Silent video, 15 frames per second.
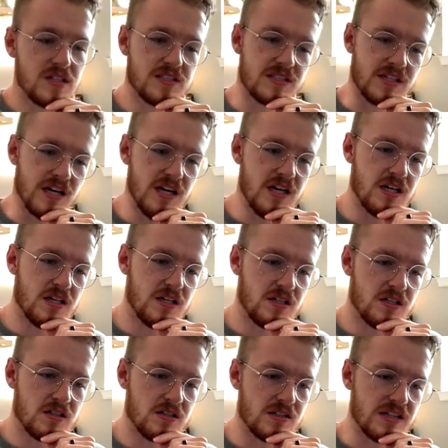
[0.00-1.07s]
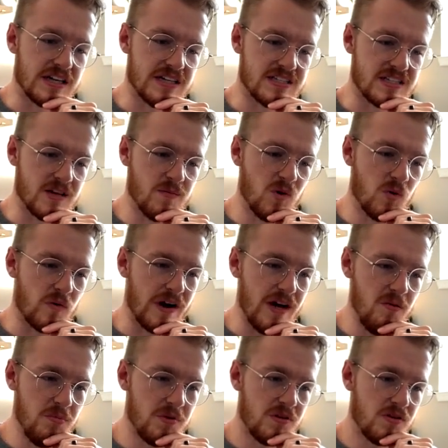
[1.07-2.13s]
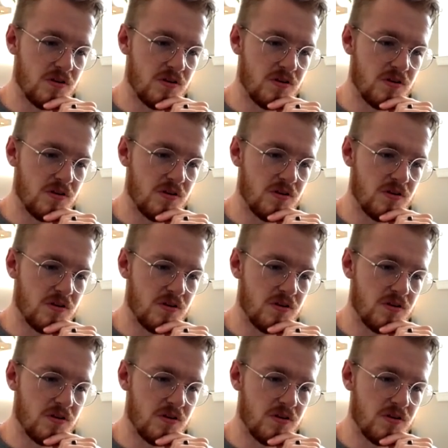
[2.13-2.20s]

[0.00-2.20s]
Did I skip a rep?